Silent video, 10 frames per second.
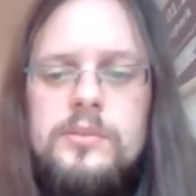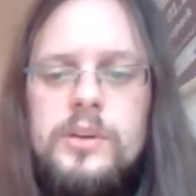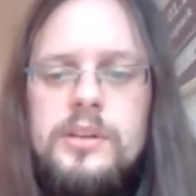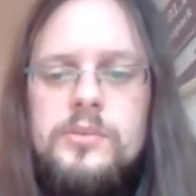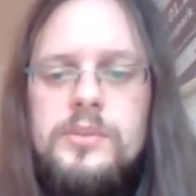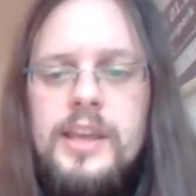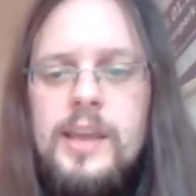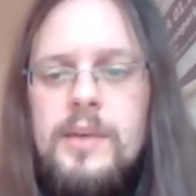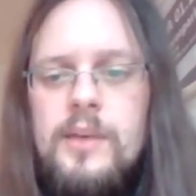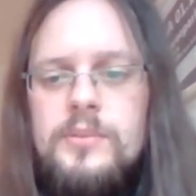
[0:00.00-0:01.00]
into the game
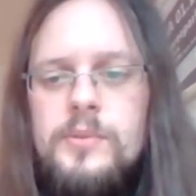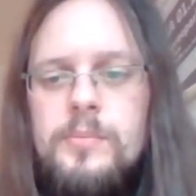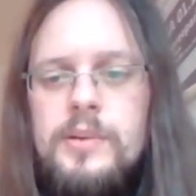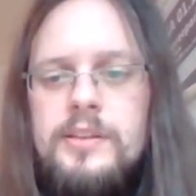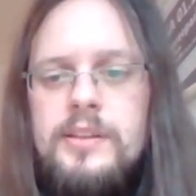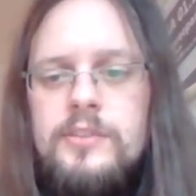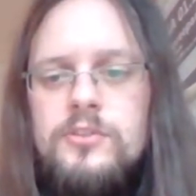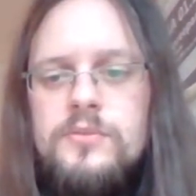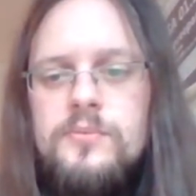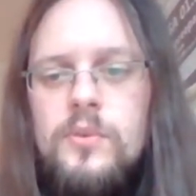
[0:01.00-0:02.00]
after we played
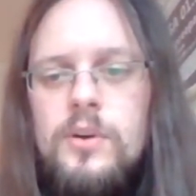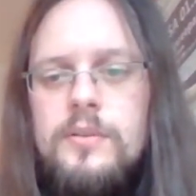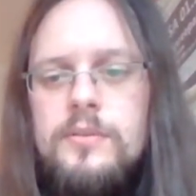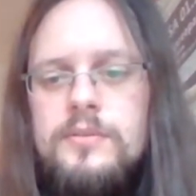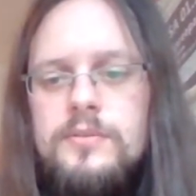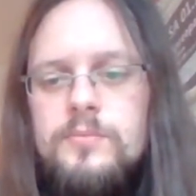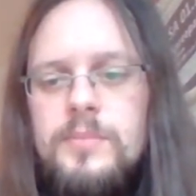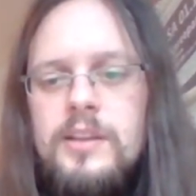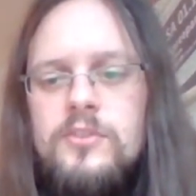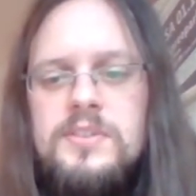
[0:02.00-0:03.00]
h4 by
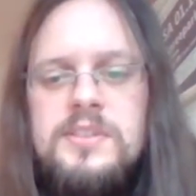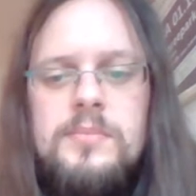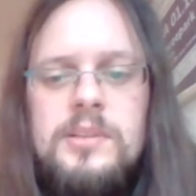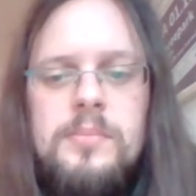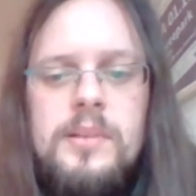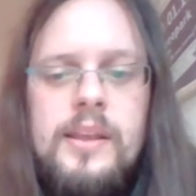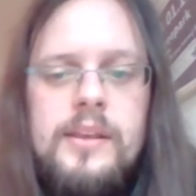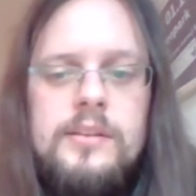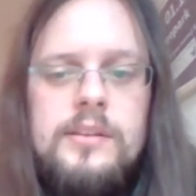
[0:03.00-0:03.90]
just simply playing